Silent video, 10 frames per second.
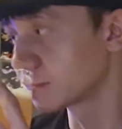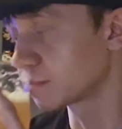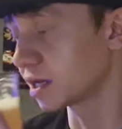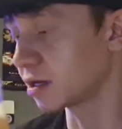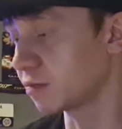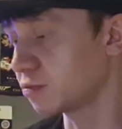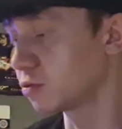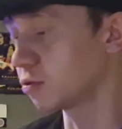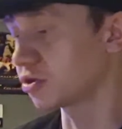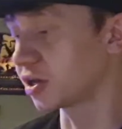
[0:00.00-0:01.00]
pineapple.
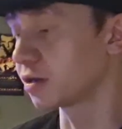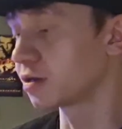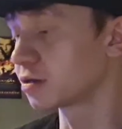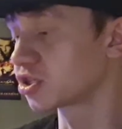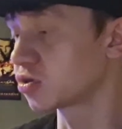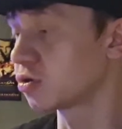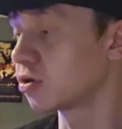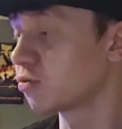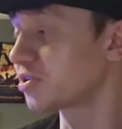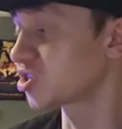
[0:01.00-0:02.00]
Okay. So
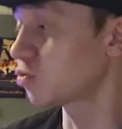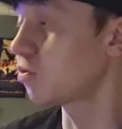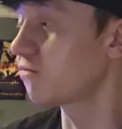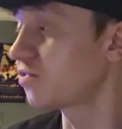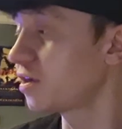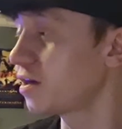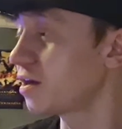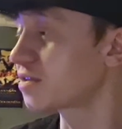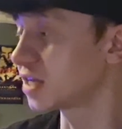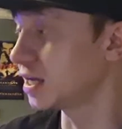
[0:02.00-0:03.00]
let's go with
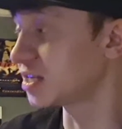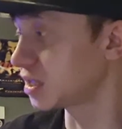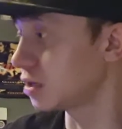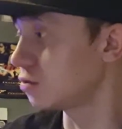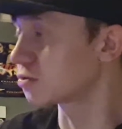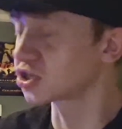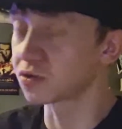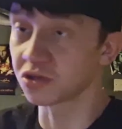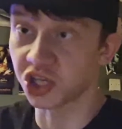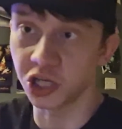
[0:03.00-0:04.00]
the taste deal.
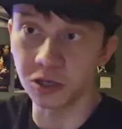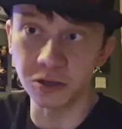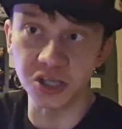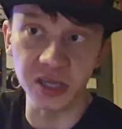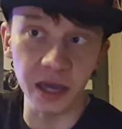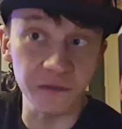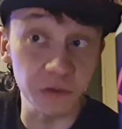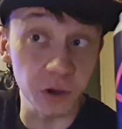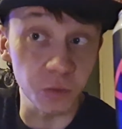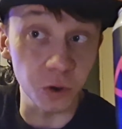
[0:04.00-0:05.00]
So cheers to
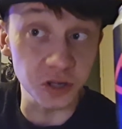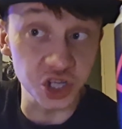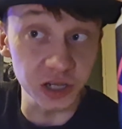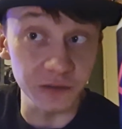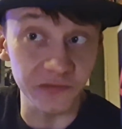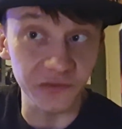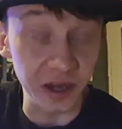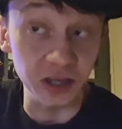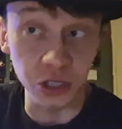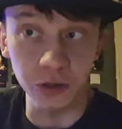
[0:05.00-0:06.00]
everyone watching.
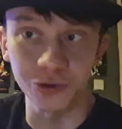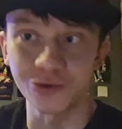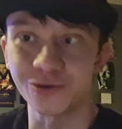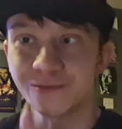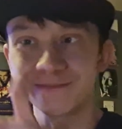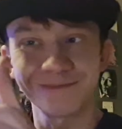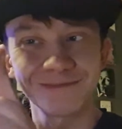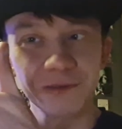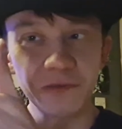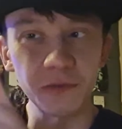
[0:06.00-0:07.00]
Thank you
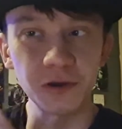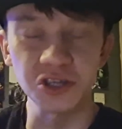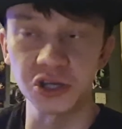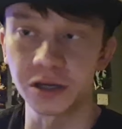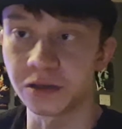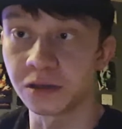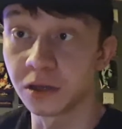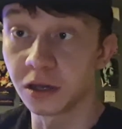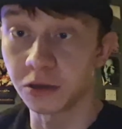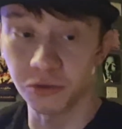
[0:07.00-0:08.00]
for watching.
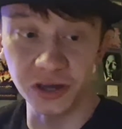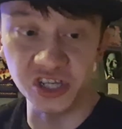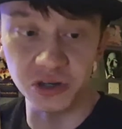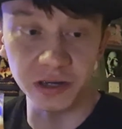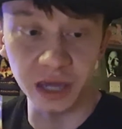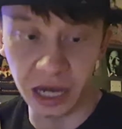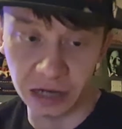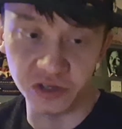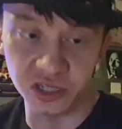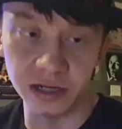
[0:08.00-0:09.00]
Let's drink
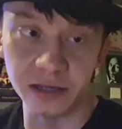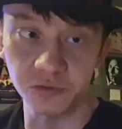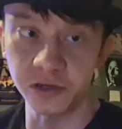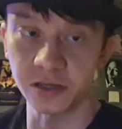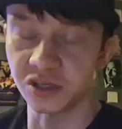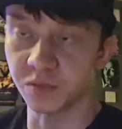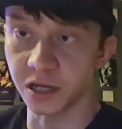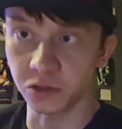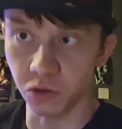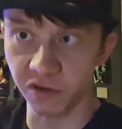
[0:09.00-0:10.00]
Abstract Lens
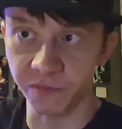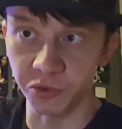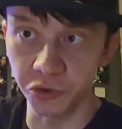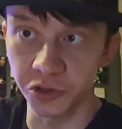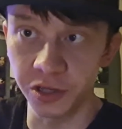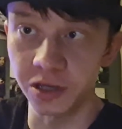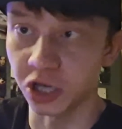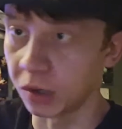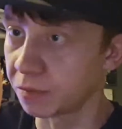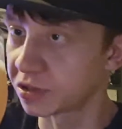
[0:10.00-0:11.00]
by North Brewing
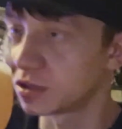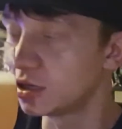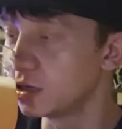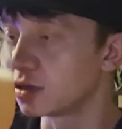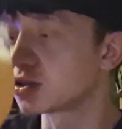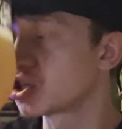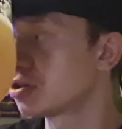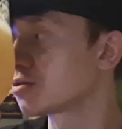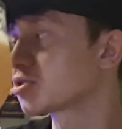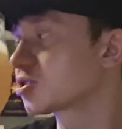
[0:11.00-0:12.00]
Company.
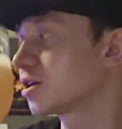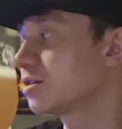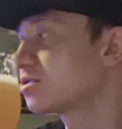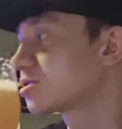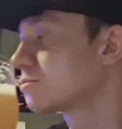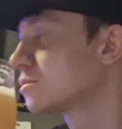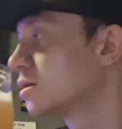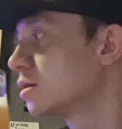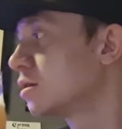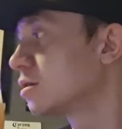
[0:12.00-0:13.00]
Cheers, guys.
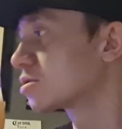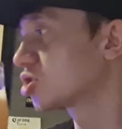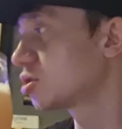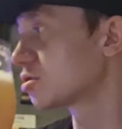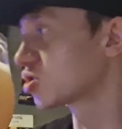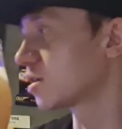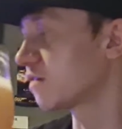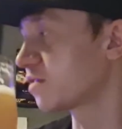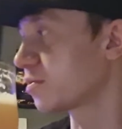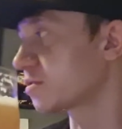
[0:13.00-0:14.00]
Cheers to
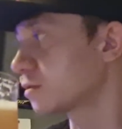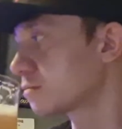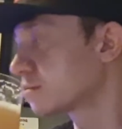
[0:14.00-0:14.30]
everybody.